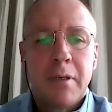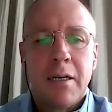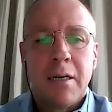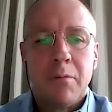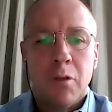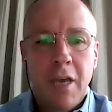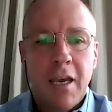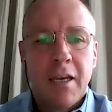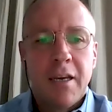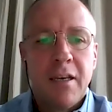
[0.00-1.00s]

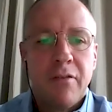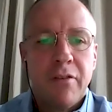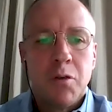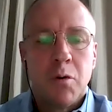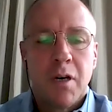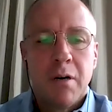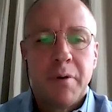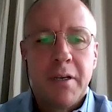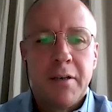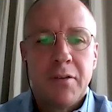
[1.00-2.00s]
looking at individual
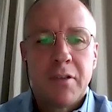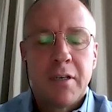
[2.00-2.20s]
companies.